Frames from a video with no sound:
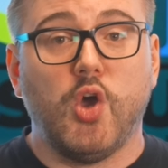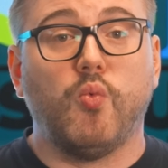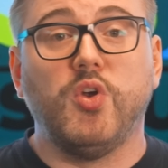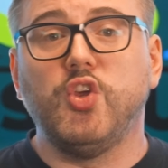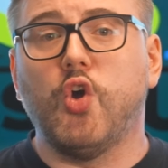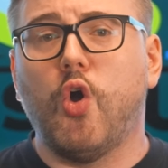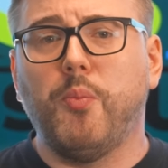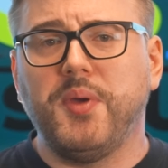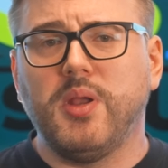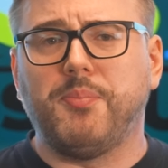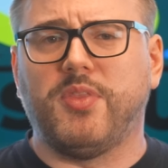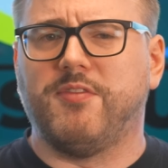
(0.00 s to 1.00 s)
When you
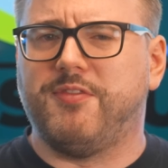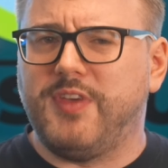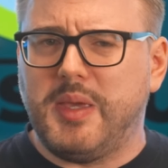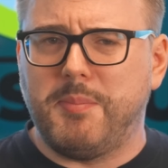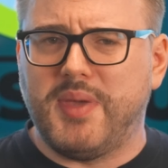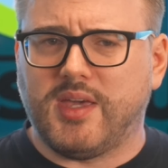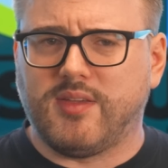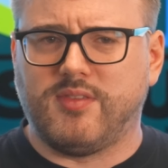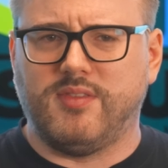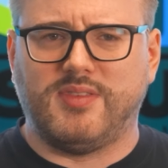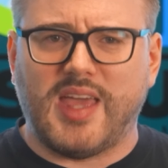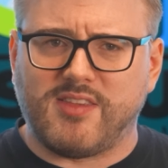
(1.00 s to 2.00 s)
open up the
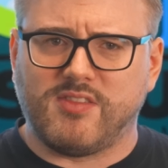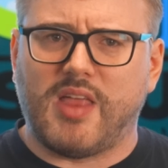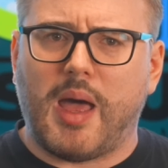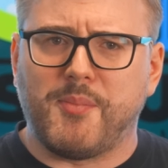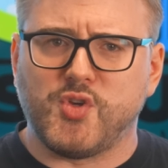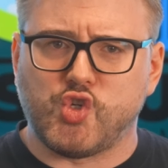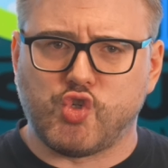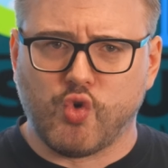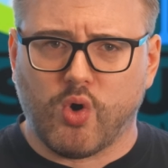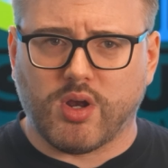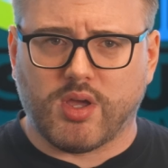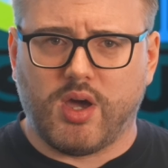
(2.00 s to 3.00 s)
vMix desktop
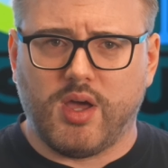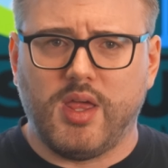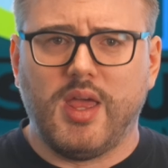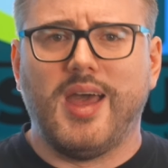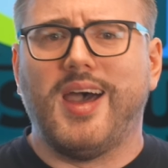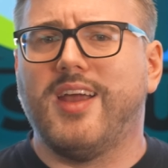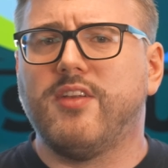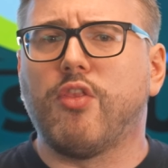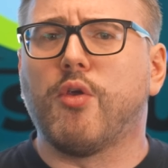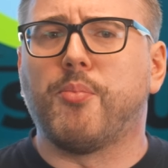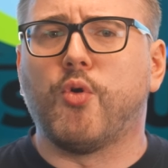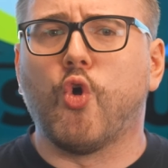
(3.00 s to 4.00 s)
shortcut,
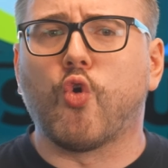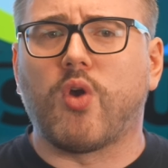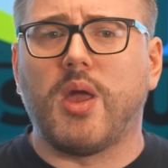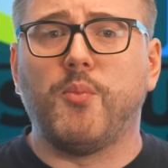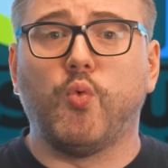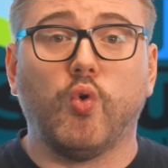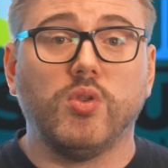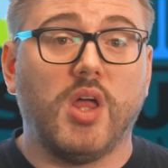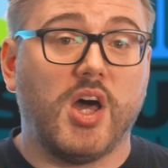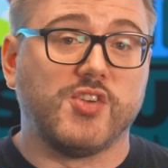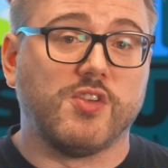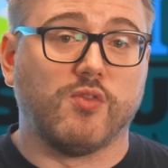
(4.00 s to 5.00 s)
another program will
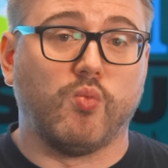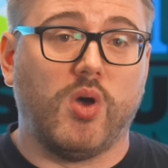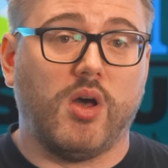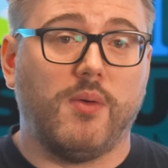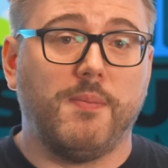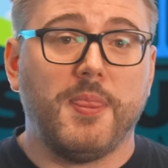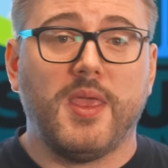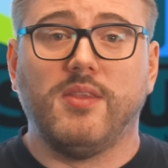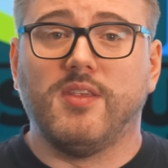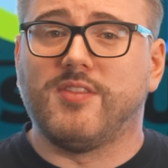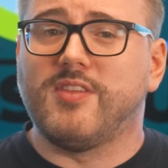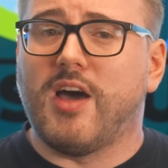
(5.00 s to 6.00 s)
launch as well.
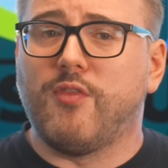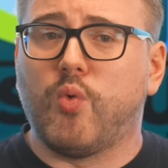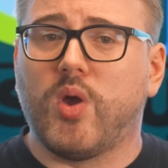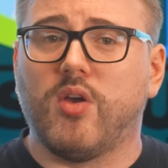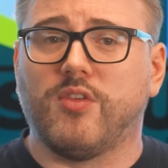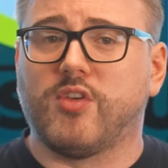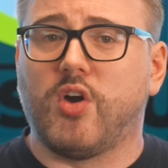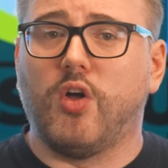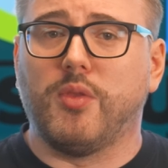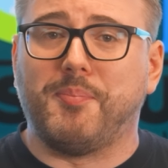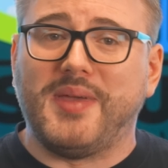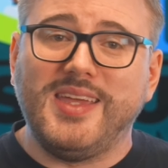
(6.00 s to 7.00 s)
This software is
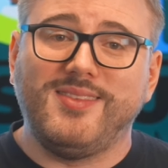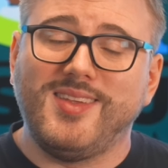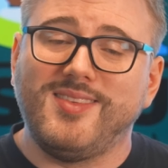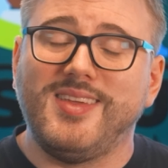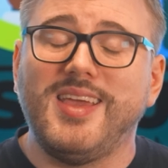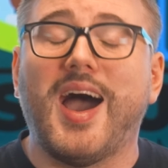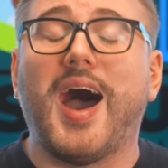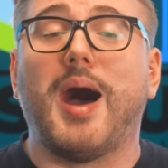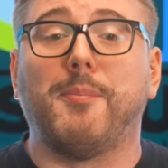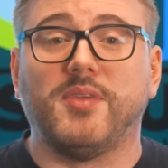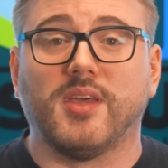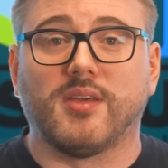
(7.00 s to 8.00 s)
called PTZ
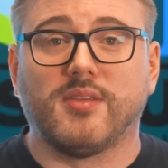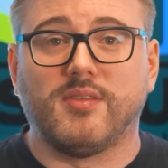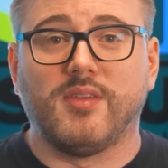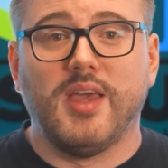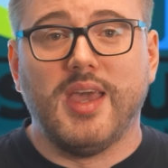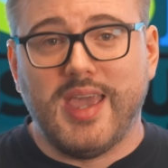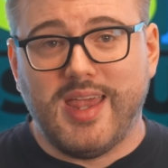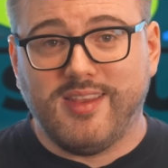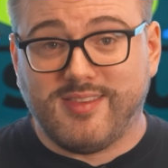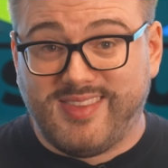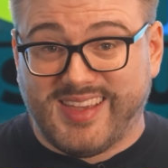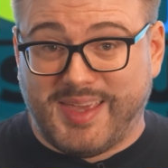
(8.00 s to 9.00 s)
Optics. It
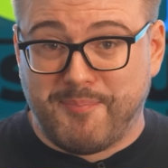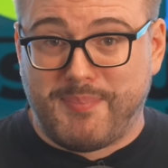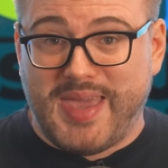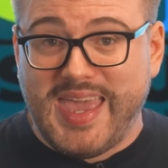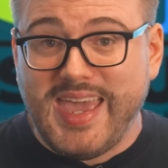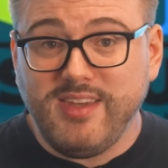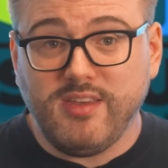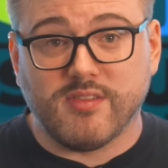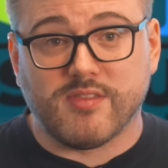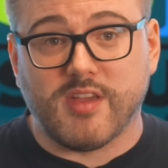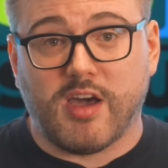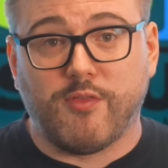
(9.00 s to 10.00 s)
is the companion
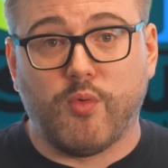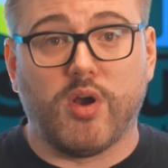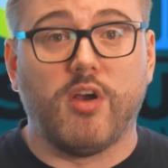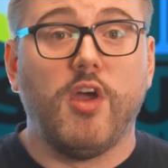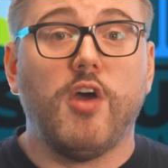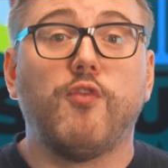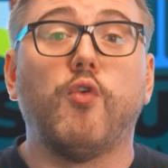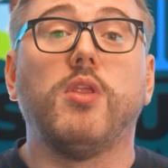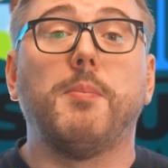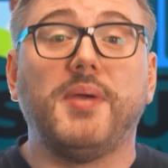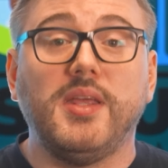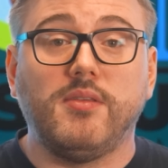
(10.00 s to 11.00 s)
software for
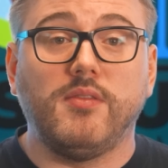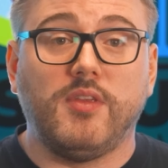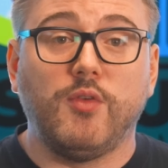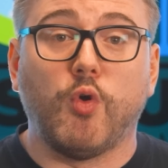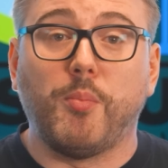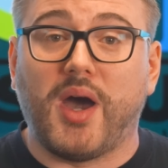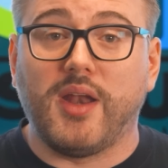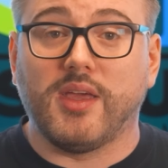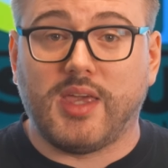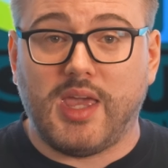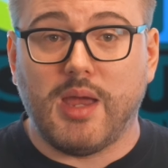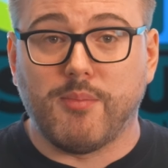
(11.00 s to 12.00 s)
the PTZ robotic
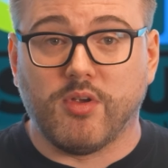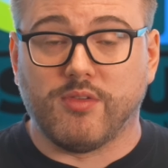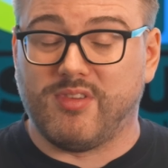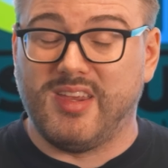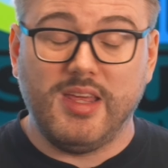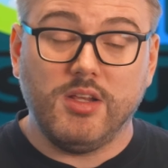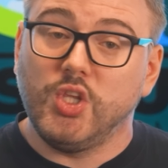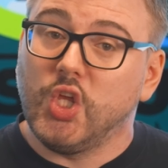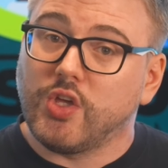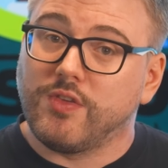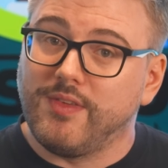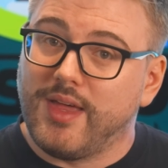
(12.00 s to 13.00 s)
cameras, and it
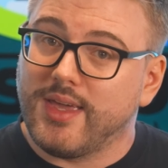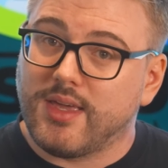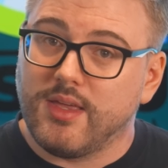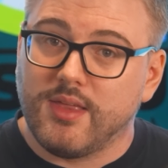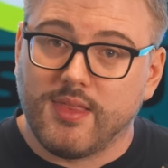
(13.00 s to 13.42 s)
looks like